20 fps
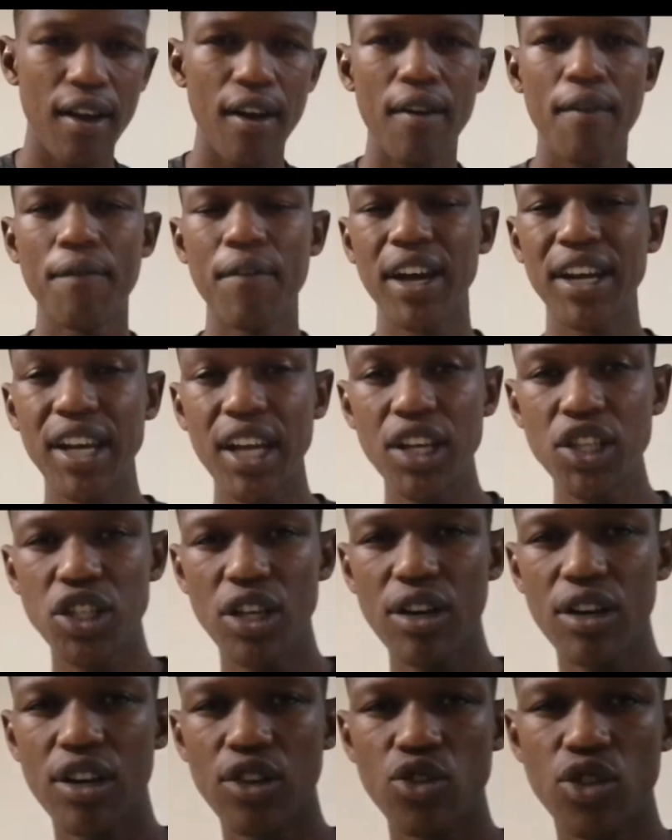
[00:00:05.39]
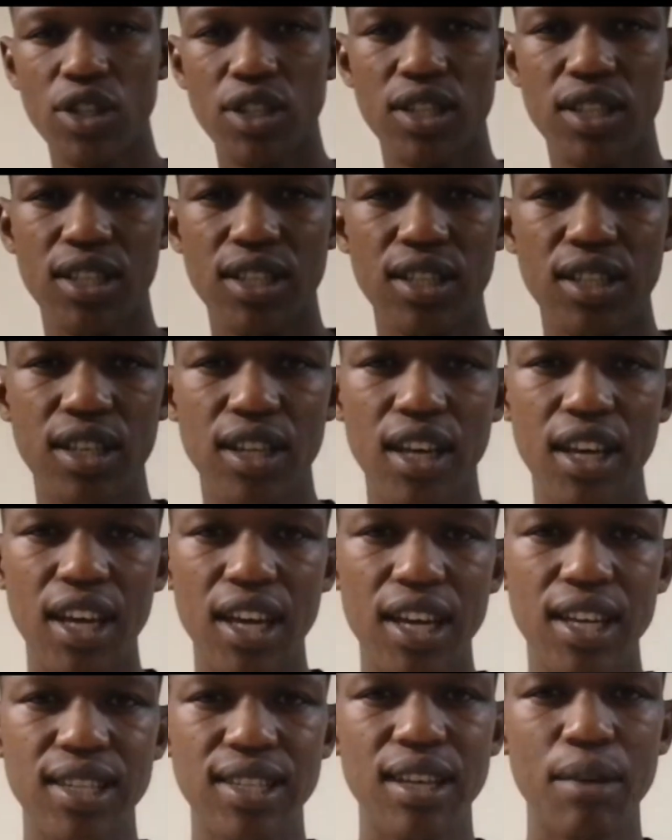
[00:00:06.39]
financial literacy
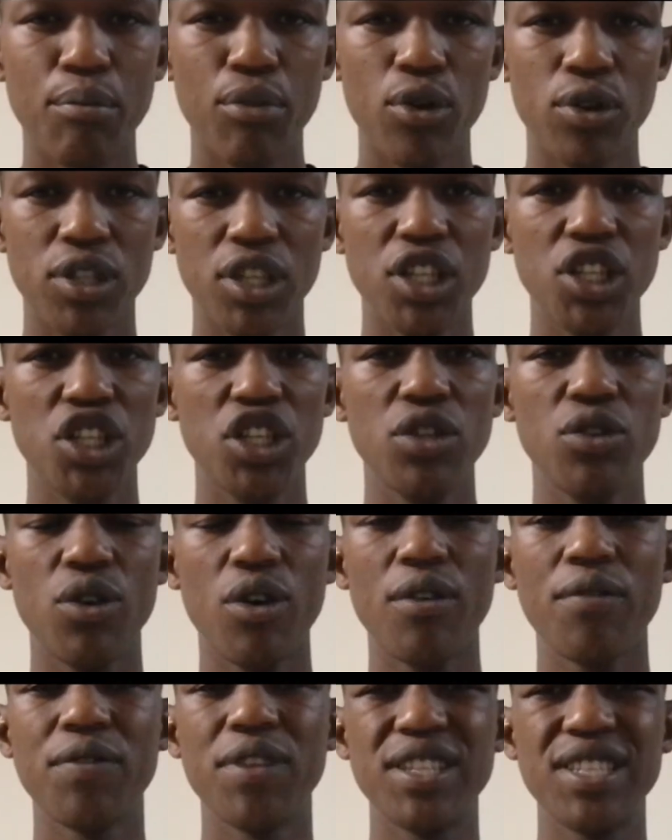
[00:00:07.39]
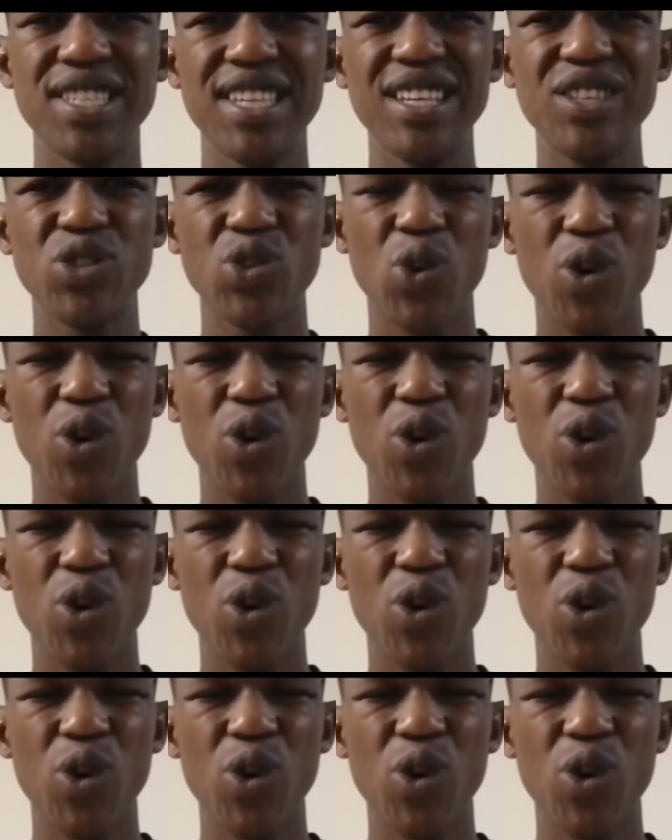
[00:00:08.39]
is the possession of the set